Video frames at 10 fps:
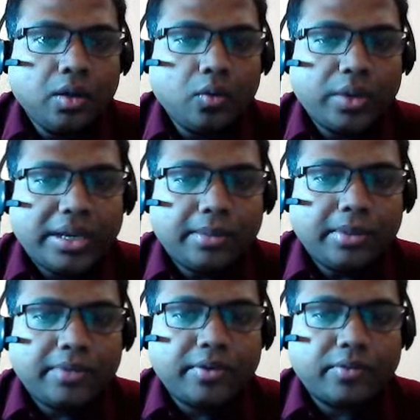Welcome
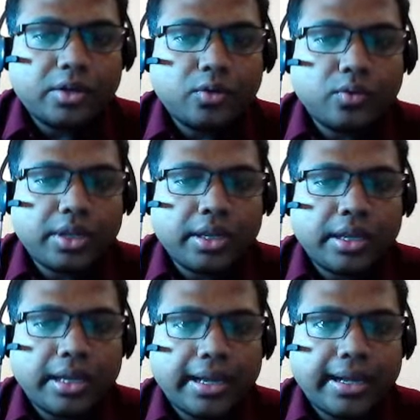everyone. Today
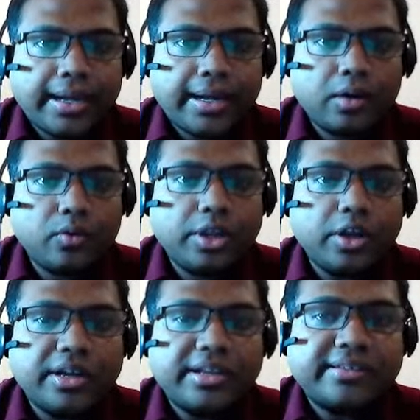we're going
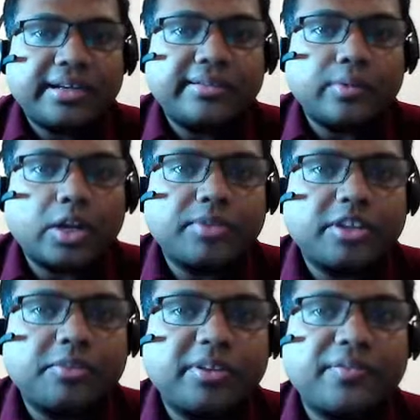to discuss one of the
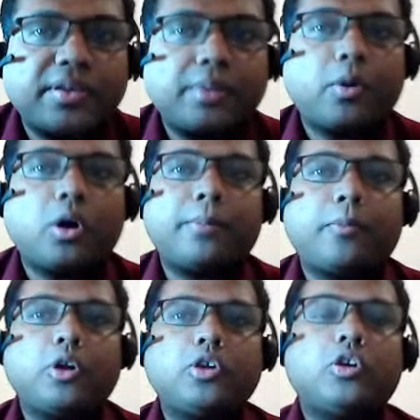specific
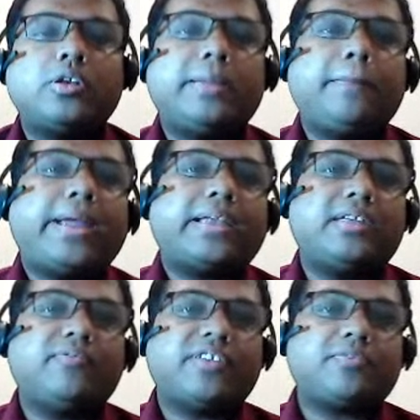point on impact
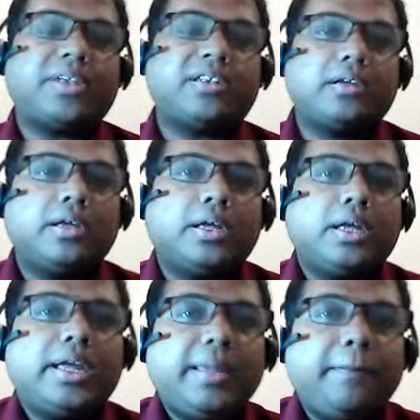investment.
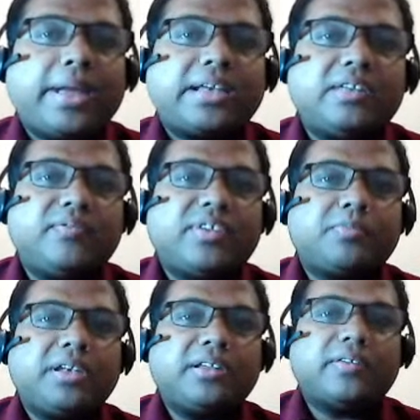Impact
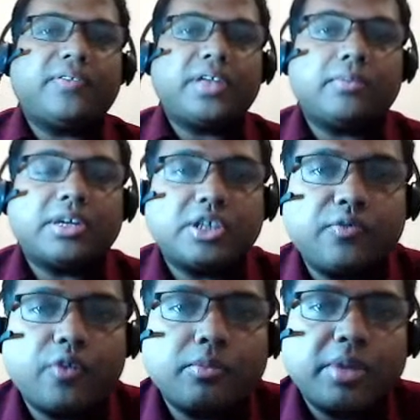investment is a very much
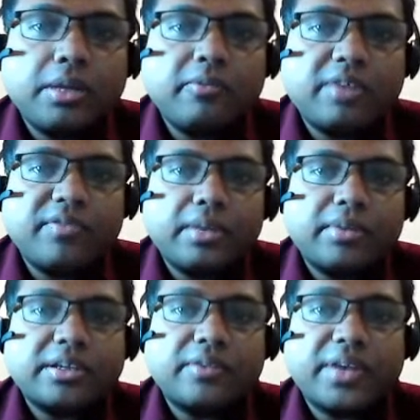informative and very
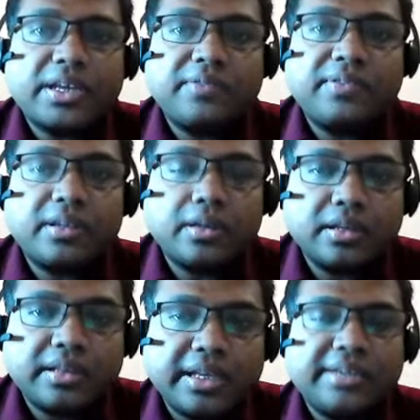much effective
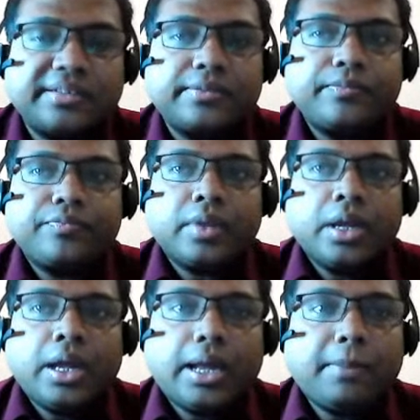things,
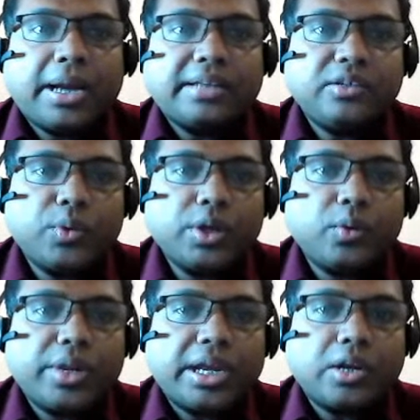and by this way
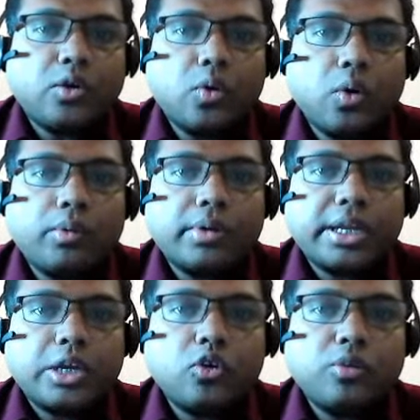we can grow our
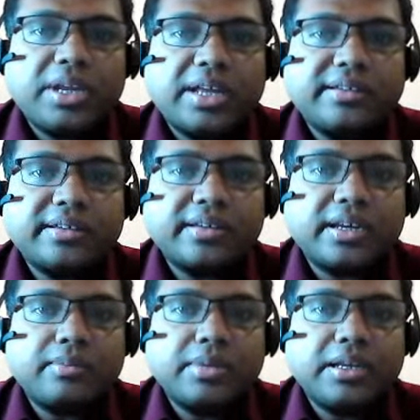economy and
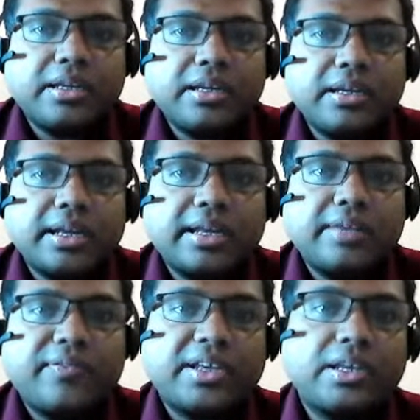sustainability in an
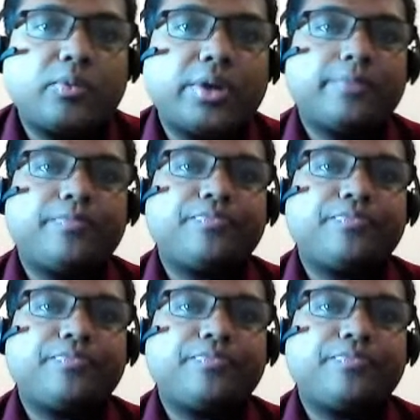effective way.